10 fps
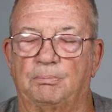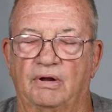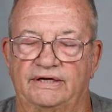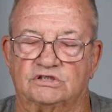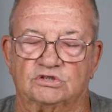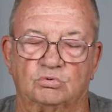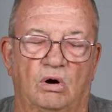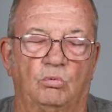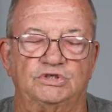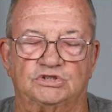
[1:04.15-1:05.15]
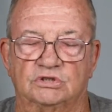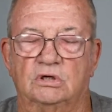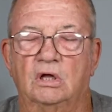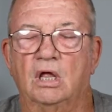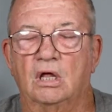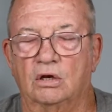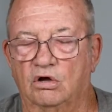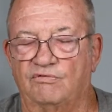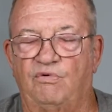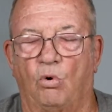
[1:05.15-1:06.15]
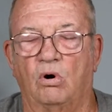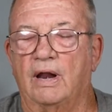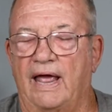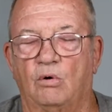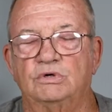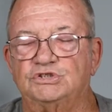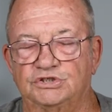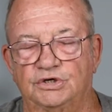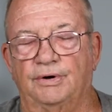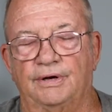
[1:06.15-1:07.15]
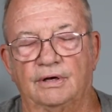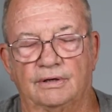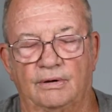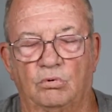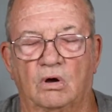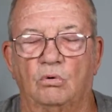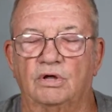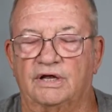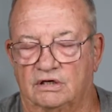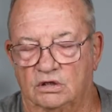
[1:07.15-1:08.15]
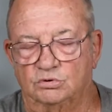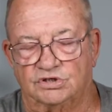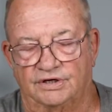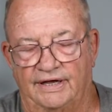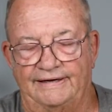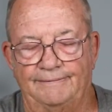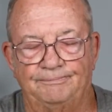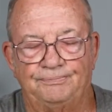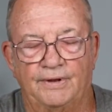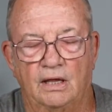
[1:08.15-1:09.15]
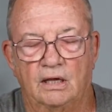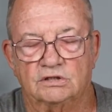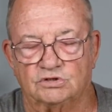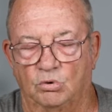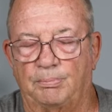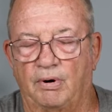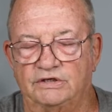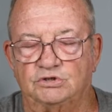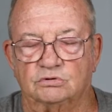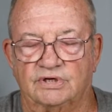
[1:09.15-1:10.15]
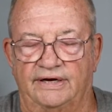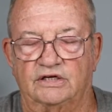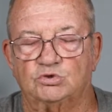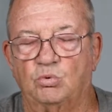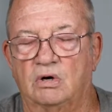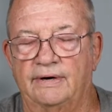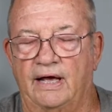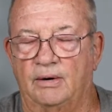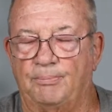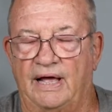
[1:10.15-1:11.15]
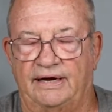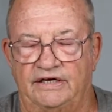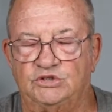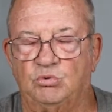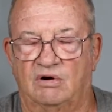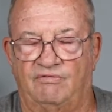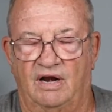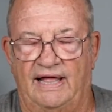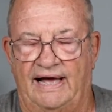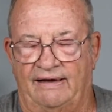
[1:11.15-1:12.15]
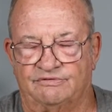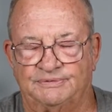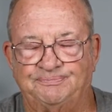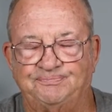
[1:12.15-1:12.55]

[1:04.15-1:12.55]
of places what we should look for and how we should do it. And we're going to look at those today. So we pray that you'll take this word now and apply it to each one of our lives.